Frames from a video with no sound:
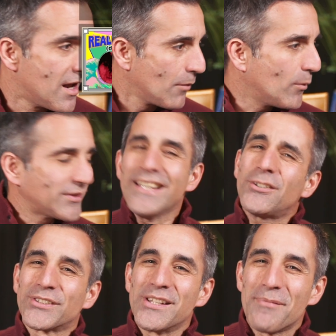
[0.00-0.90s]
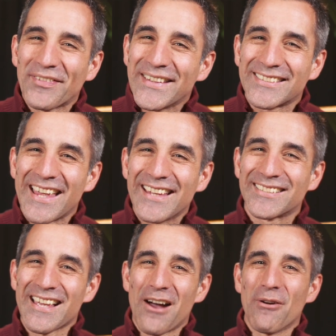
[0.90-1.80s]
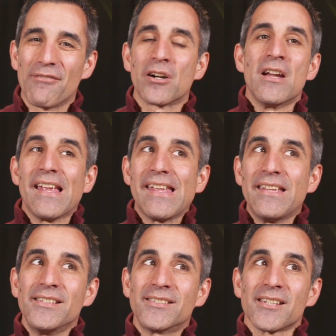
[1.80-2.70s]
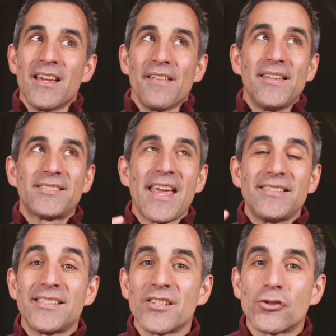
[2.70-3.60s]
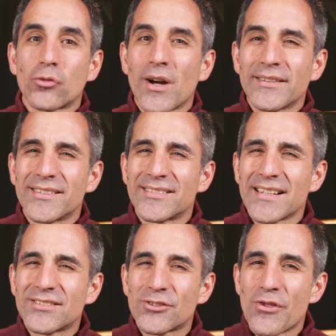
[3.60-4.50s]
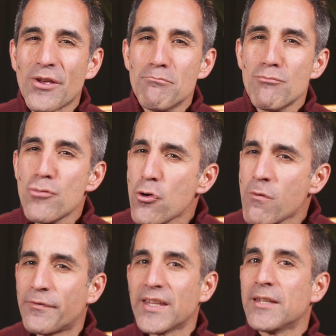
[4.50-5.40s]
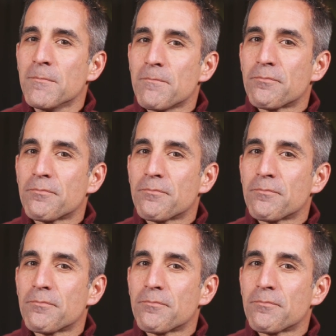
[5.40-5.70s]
What's interesting about this case, however, is this case isn't trying to censor the movie,